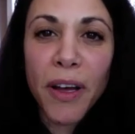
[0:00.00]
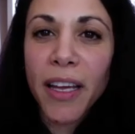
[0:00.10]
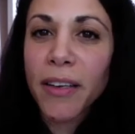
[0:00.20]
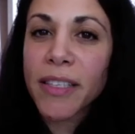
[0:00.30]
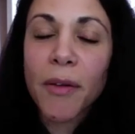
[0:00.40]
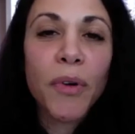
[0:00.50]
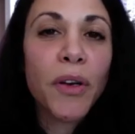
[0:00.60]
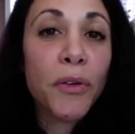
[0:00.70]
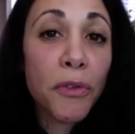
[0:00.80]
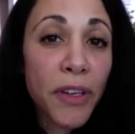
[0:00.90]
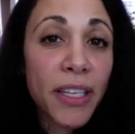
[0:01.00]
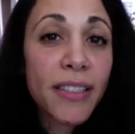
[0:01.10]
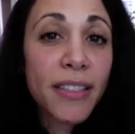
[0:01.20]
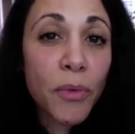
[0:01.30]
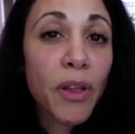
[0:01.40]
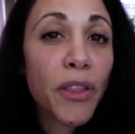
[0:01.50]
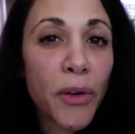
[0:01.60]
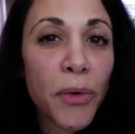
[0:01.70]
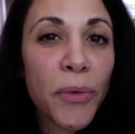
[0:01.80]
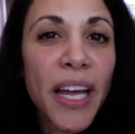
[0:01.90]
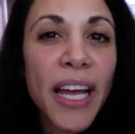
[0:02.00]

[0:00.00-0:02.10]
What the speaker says: find someone who fits with you.